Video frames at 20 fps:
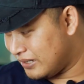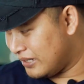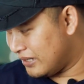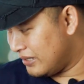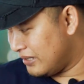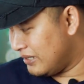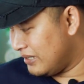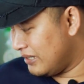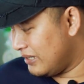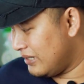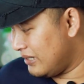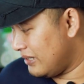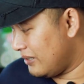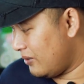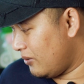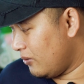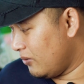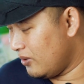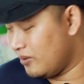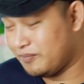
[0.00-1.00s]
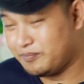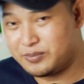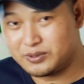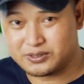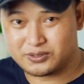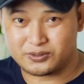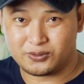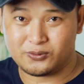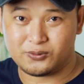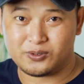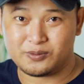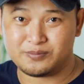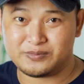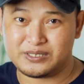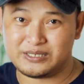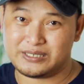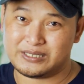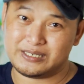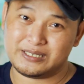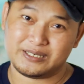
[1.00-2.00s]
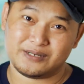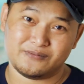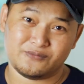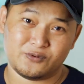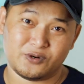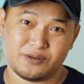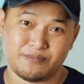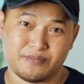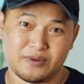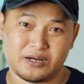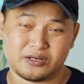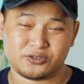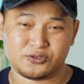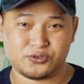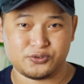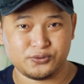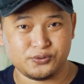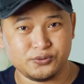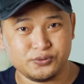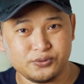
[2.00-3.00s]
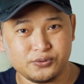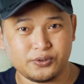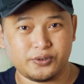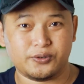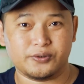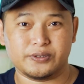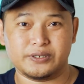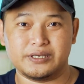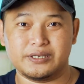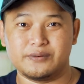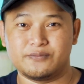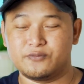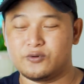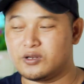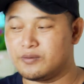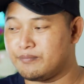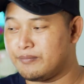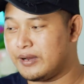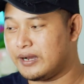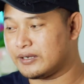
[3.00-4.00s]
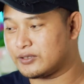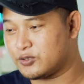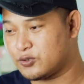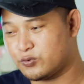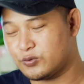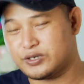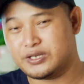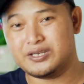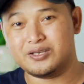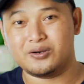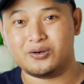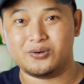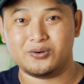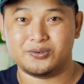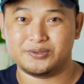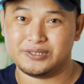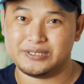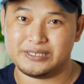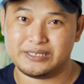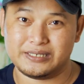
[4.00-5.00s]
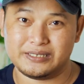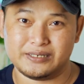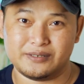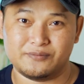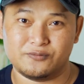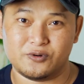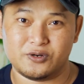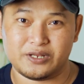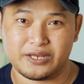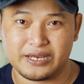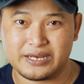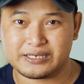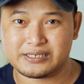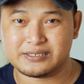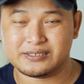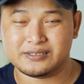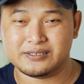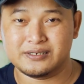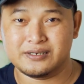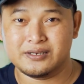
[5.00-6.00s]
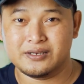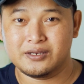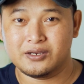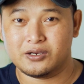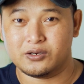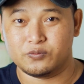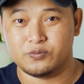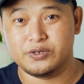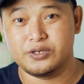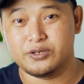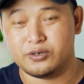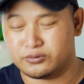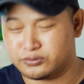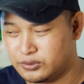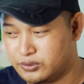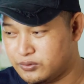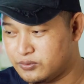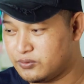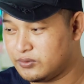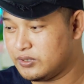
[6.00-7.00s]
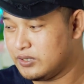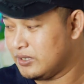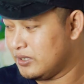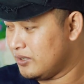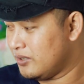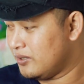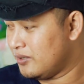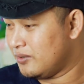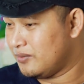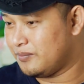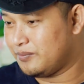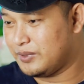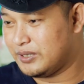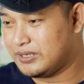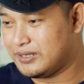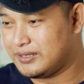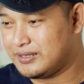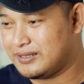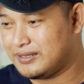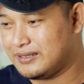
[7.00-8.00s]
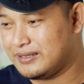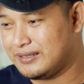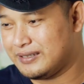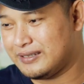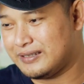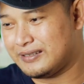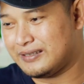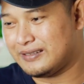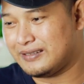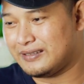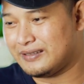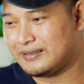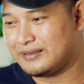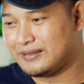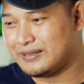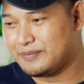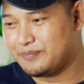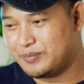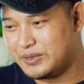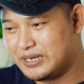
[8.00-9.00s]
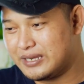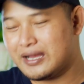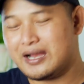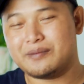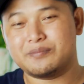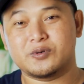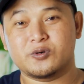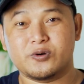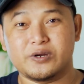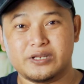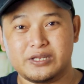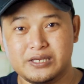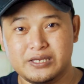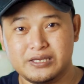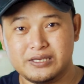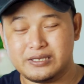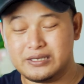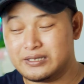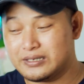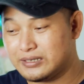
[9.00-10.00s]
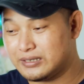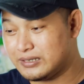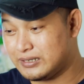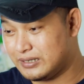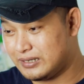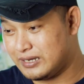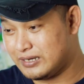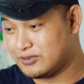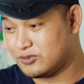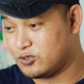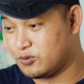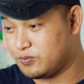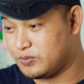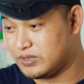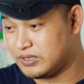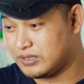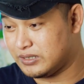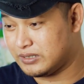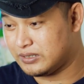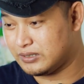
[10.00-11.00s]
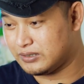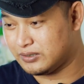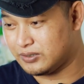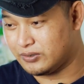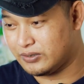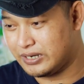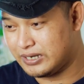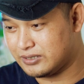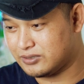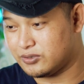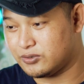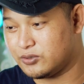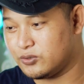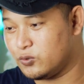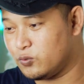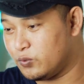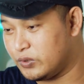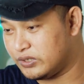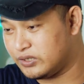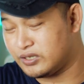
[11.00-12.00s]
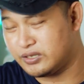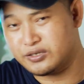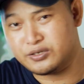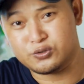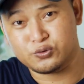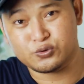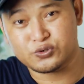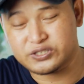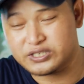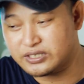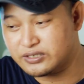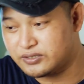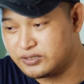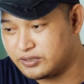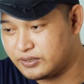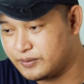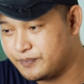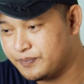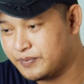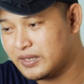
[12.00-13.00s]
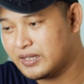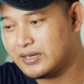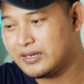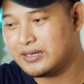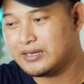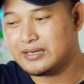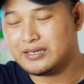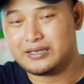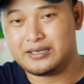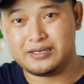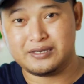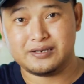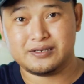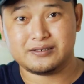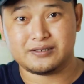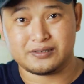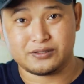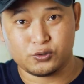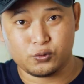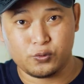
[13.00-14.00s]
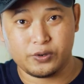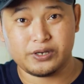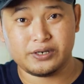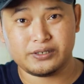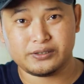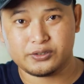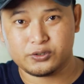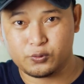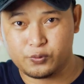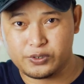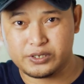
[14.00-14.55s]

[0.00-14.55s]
than the Olympus OMD EM1 Mark II or EM1 Mark III or the EM1X? We don't know. But the big upgrade here, it has to be, you know, has to do with the new sensor. It is a 12,